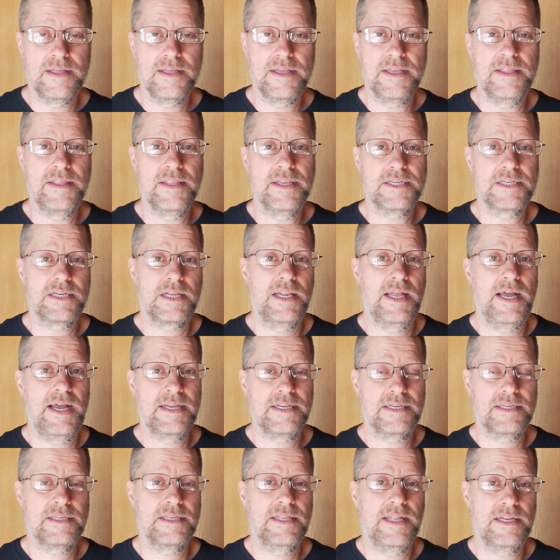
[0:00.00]
in this
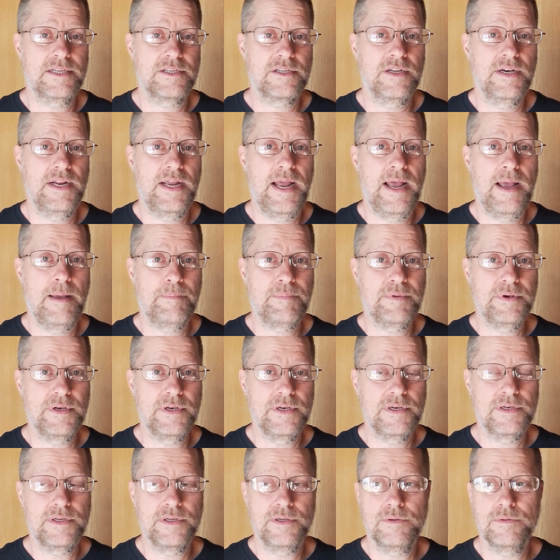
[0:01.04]
class, that's going to happen
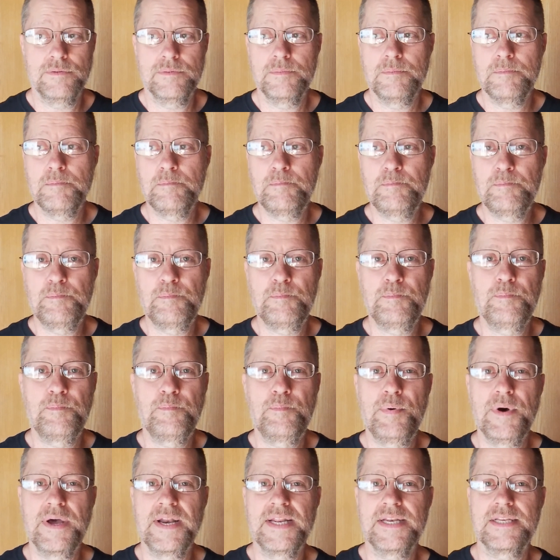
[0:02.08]
to.
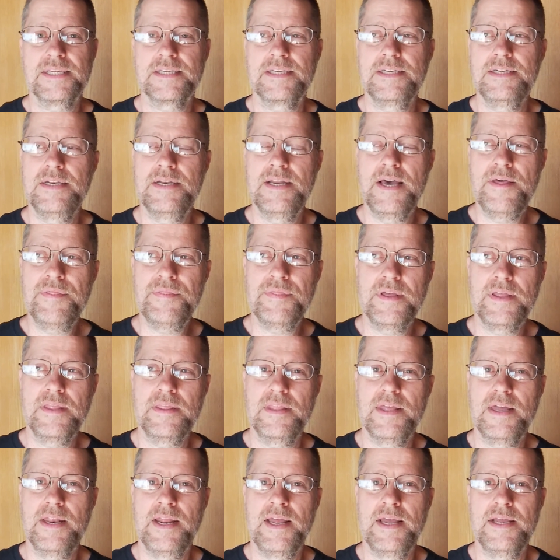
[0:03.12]
But it's nothing
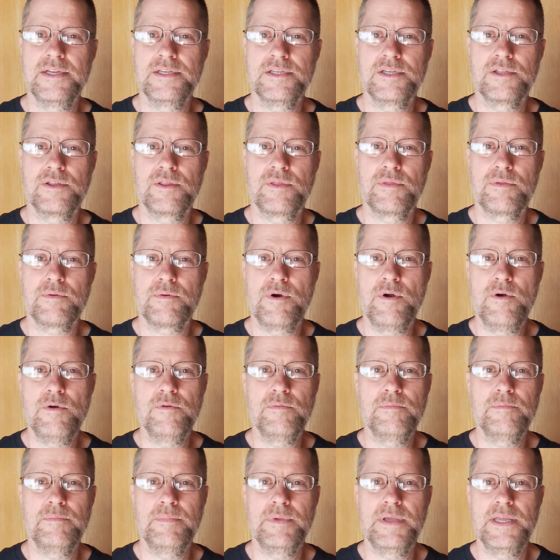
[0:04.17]
that has
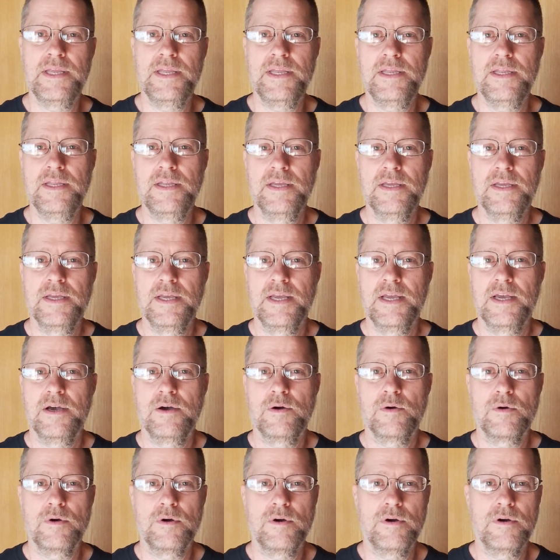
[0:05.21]
thrown me
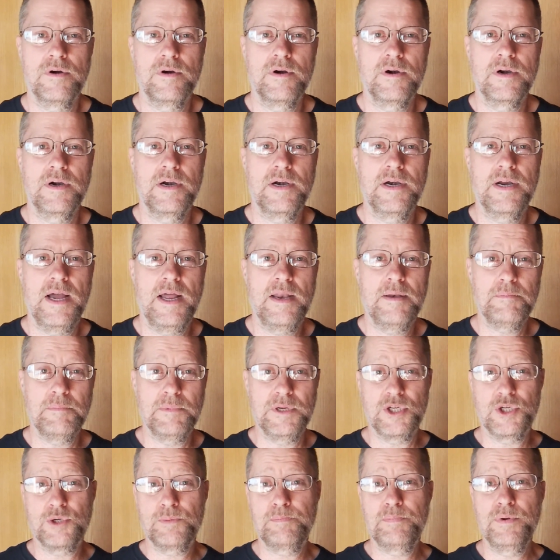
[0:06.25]
or gotten me
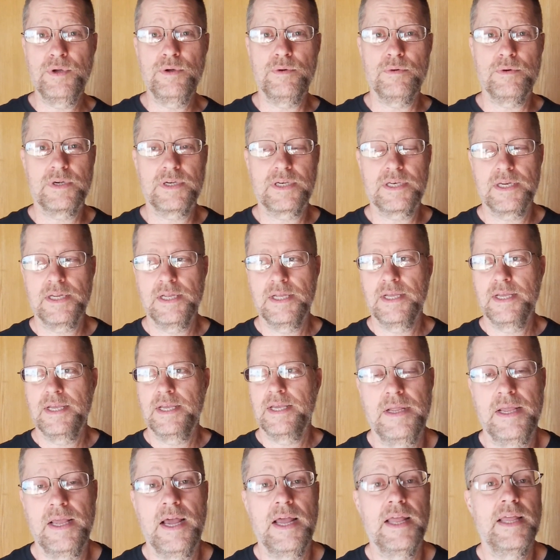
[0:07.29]
spooked.
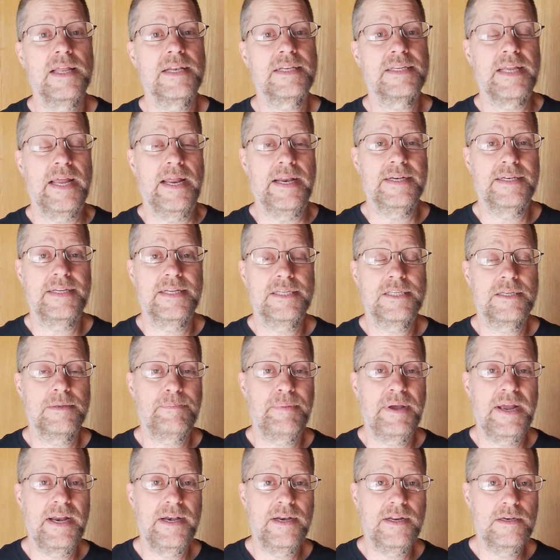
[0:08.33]
It's
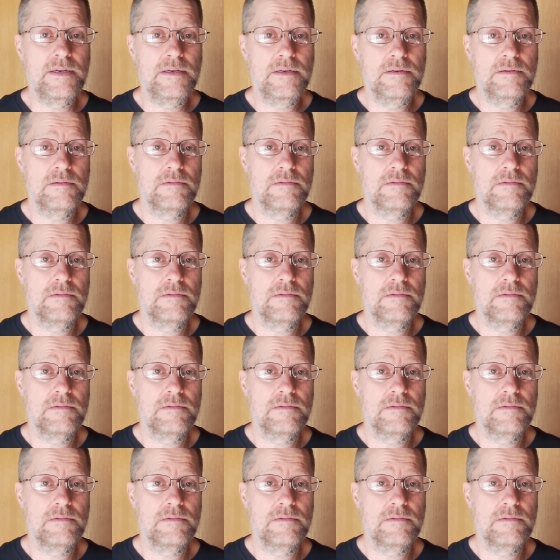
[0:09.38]
anticipated.